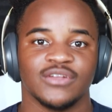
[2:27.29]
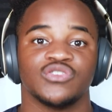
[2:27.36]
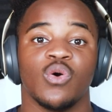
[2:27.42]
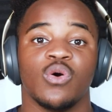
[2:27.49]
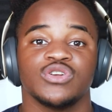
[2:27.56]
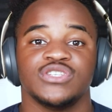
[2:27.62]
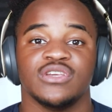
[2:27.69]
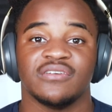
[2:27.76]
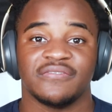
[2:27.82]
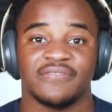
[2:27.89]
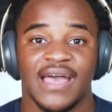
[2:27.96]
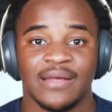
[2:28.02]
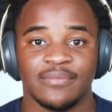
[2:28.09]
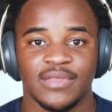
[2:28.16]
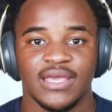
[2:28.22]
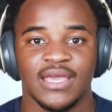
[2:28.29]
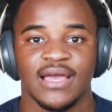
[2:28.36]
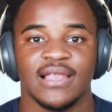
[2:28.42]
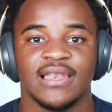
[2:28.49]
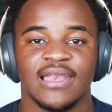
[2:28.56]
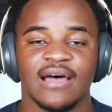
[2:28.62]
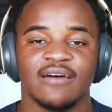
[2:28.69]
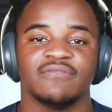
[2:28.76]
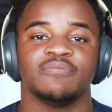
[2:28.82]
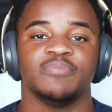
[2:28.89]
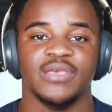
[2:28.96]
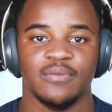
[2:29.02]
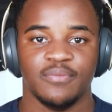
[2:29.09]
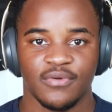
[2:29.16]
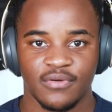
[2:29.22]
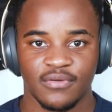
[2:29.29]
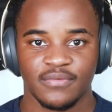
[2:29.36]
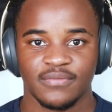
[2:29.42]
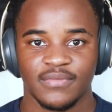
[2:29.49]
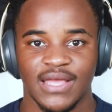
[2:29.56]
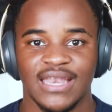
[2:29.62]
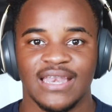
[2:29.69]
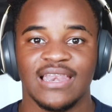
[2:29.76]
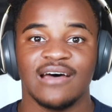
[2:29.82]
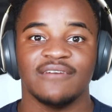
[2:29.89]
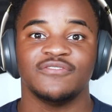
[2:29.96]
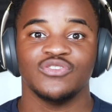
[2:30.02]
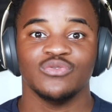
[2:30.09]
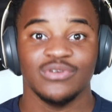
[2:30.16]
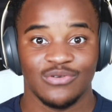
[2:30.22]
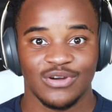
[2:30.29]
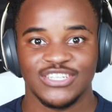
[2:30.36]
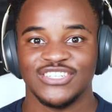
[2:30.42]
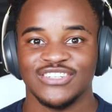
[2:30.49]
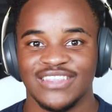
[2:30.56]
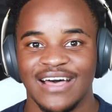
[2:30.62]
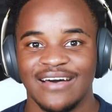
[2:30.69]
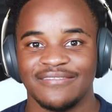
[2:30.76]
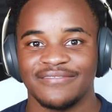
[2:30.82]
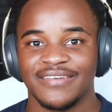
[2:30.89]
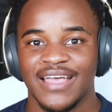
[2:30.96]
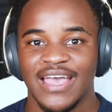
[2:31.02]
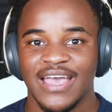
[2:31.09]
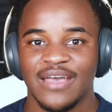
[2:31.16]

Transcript: Talk to your family. Love people and love doing what you love,